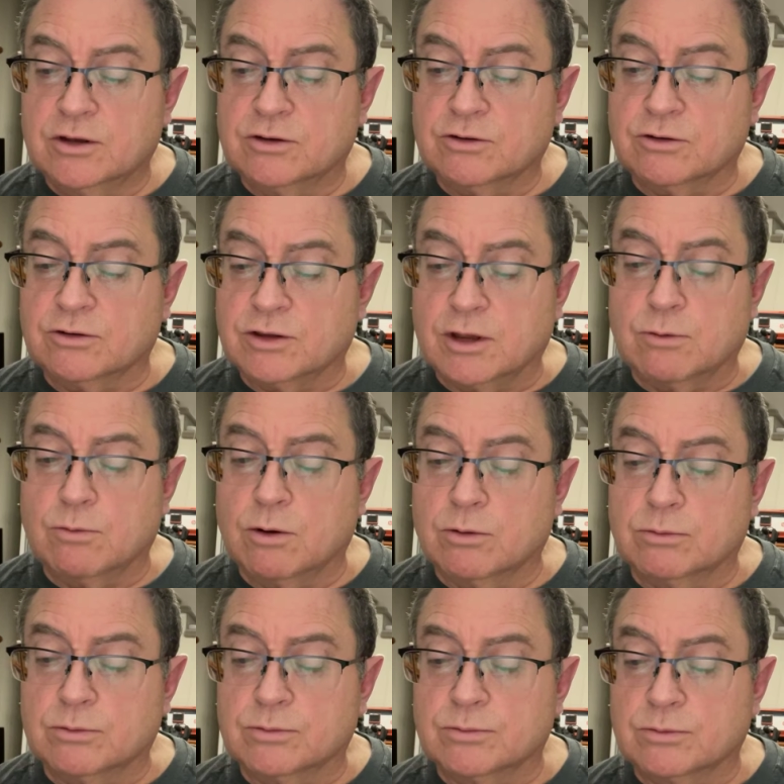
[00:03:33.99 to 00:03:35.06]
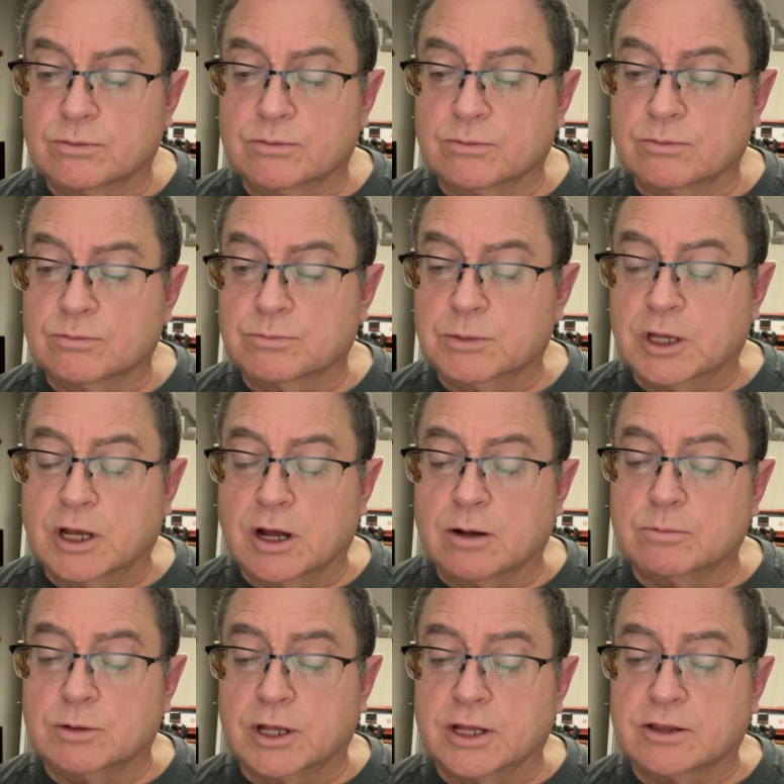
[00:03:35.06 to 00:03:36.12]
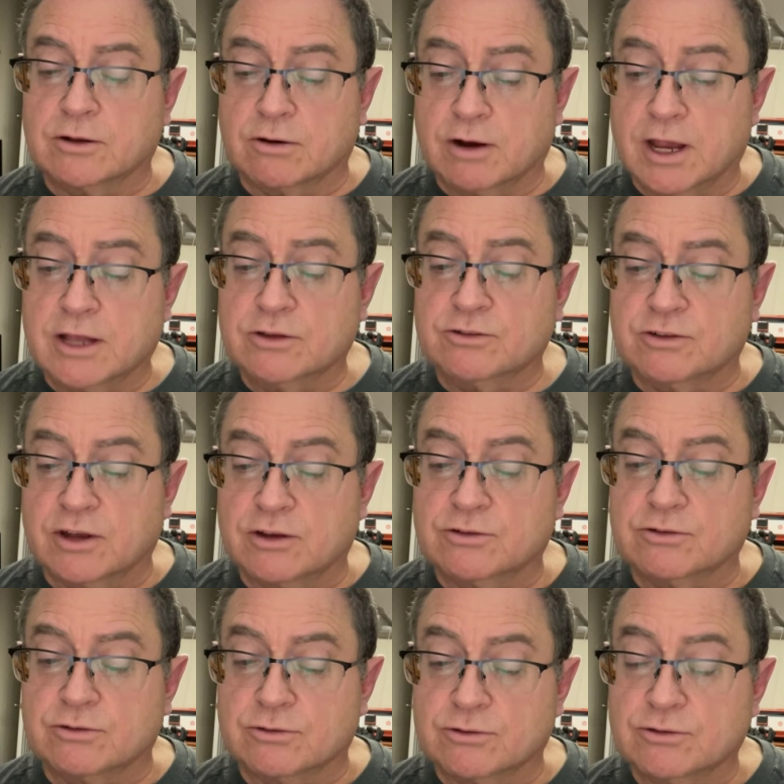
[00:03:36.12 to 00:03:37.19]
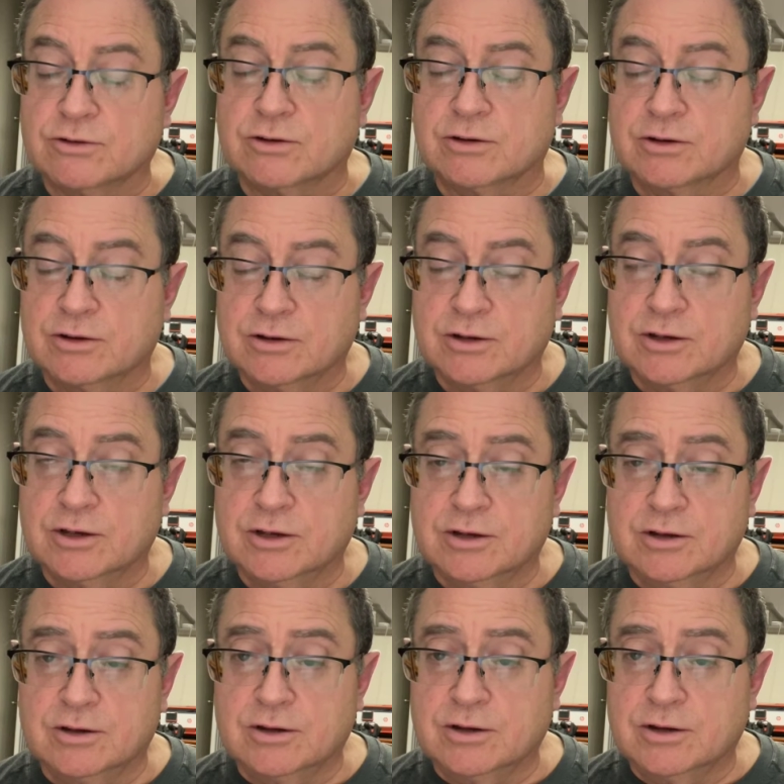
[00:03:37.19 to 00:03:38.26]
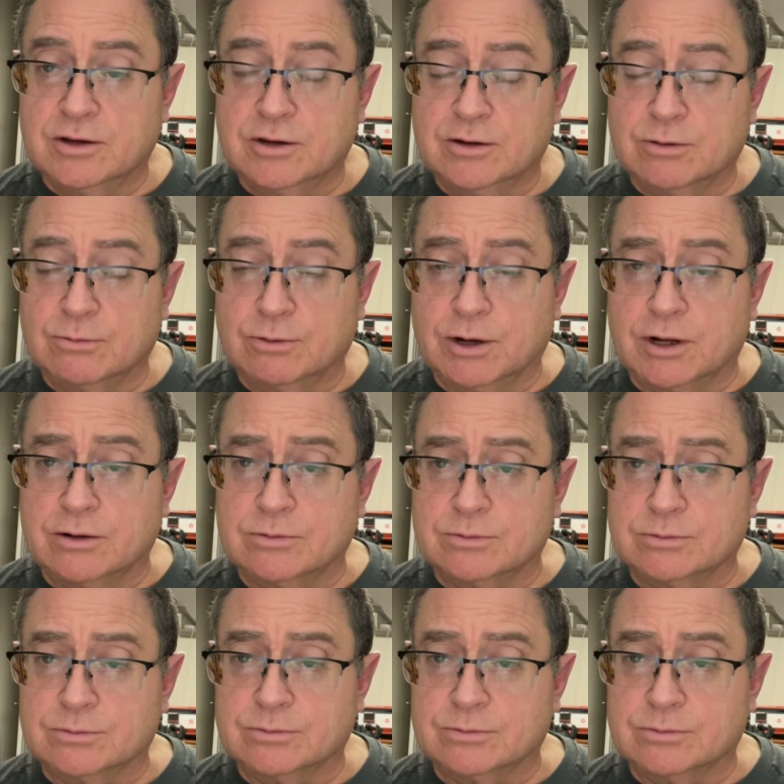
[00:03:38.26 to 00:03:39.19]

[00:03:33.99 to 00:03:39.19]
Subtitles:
so that they won't become like their ancestors. Well,